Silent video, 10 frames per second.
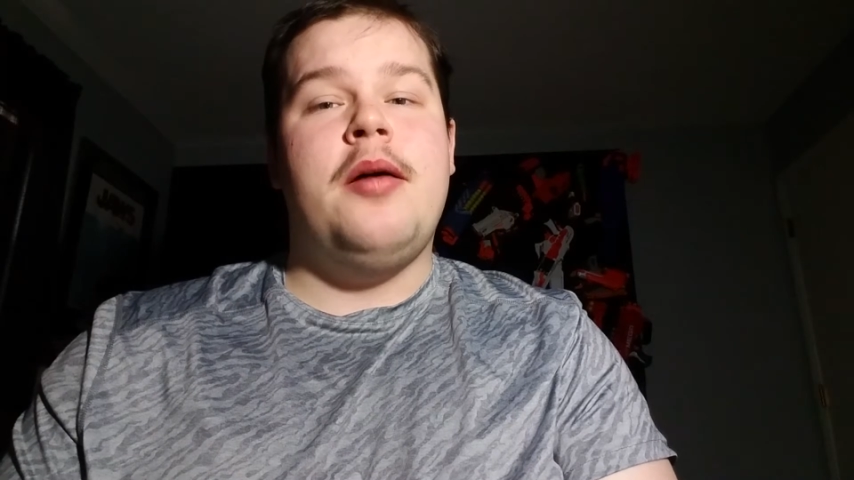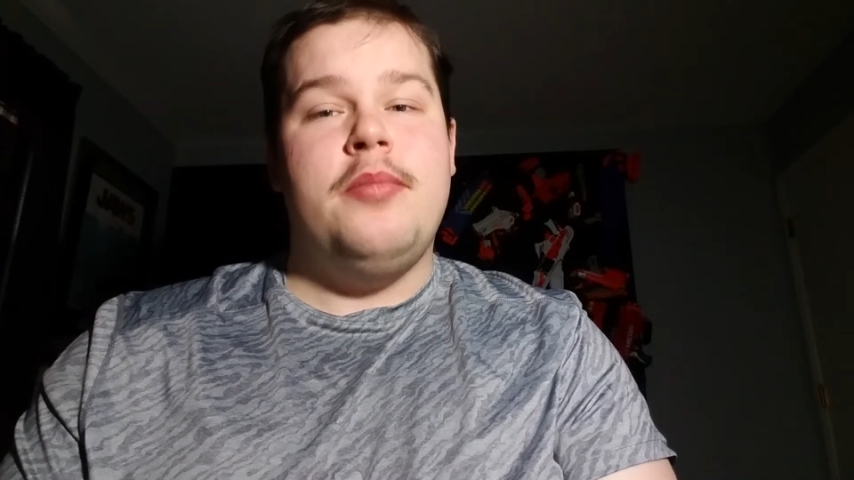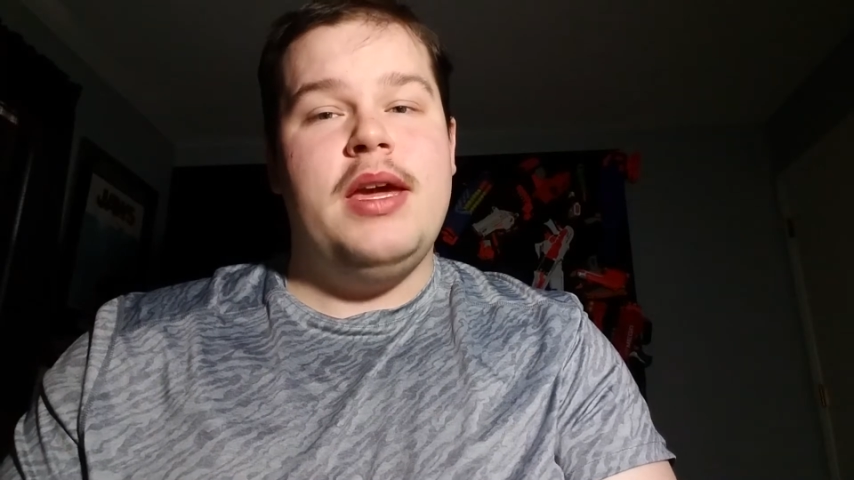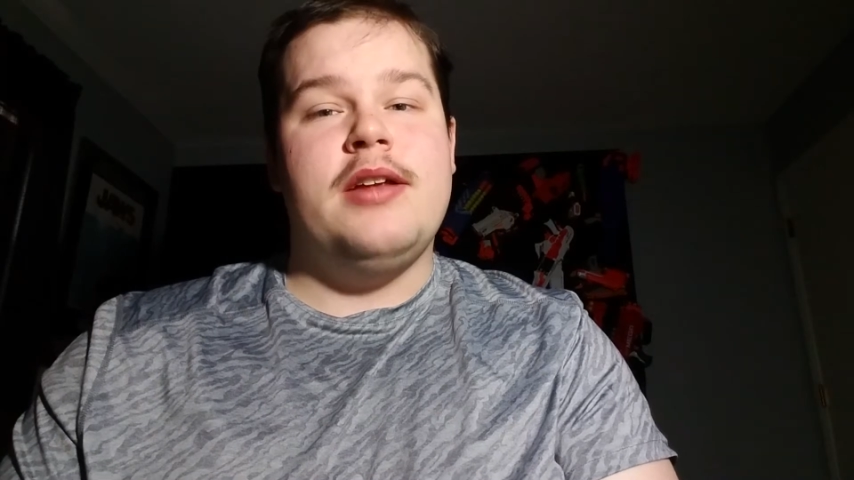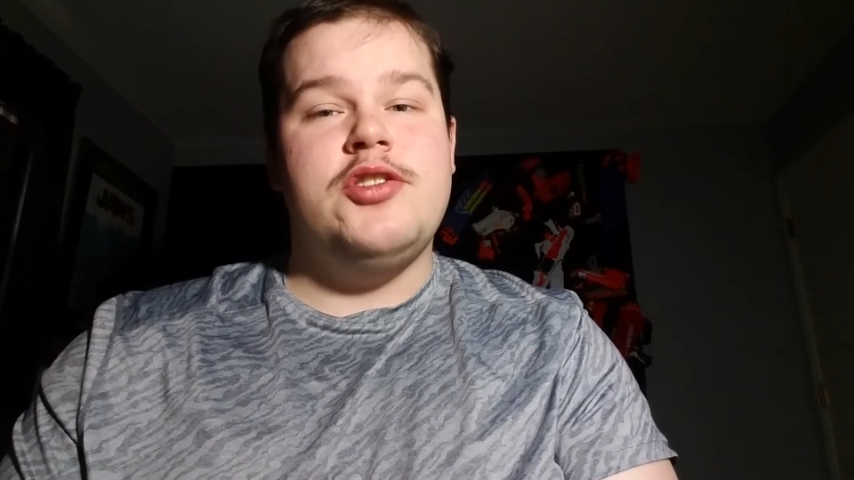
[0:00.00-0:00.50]

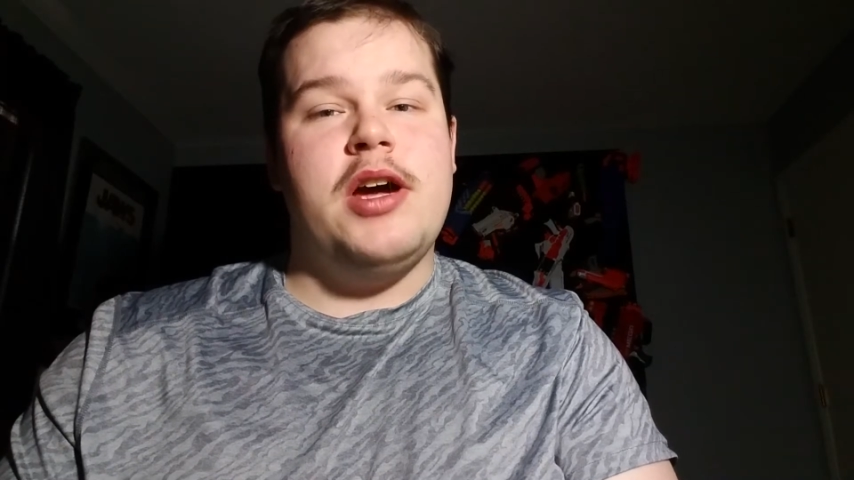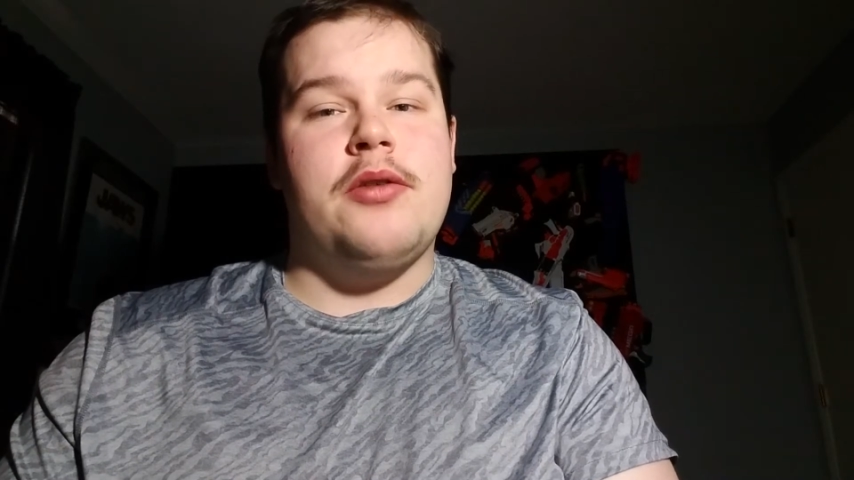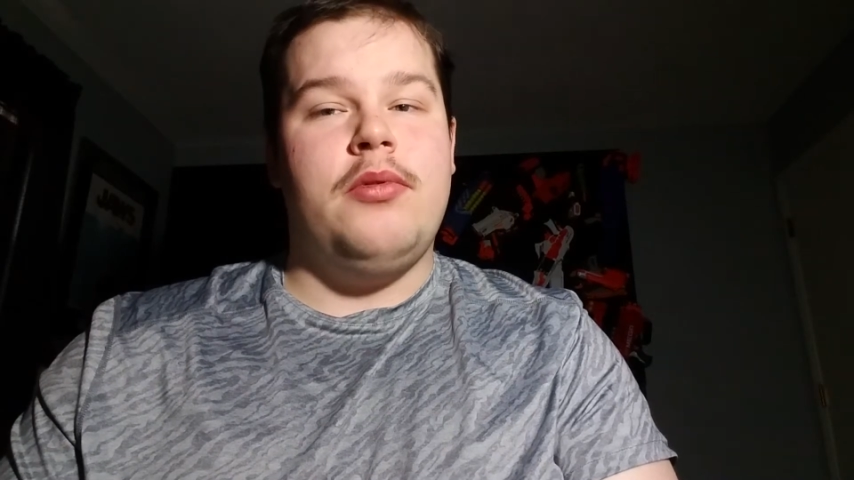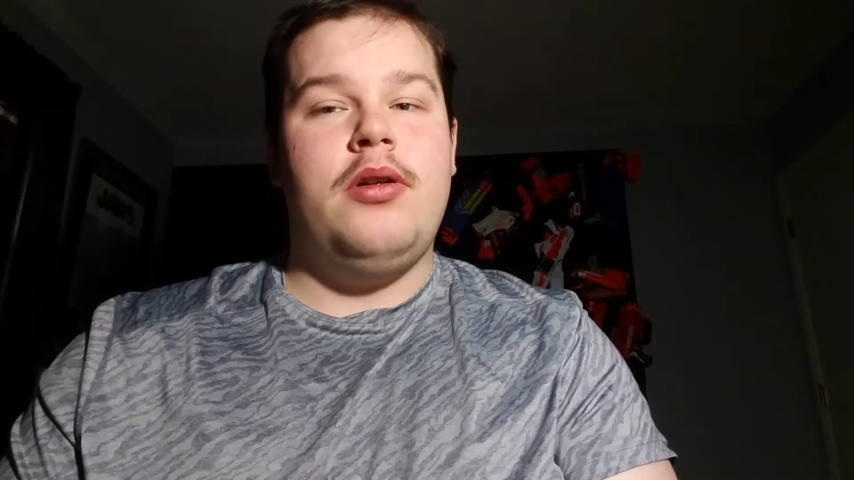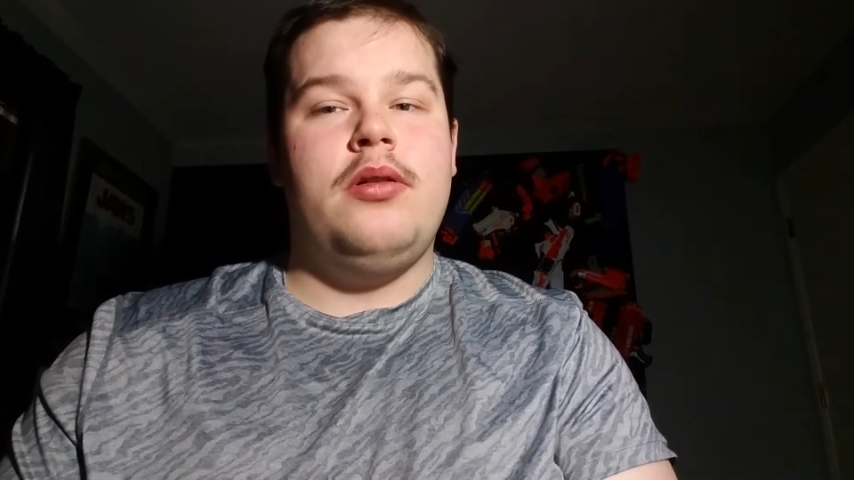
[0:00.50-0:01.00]
me in
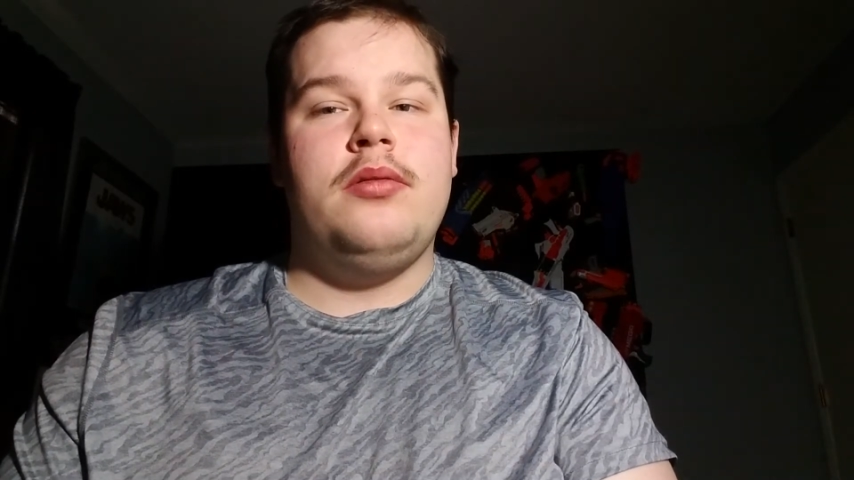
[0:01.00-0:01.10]
general.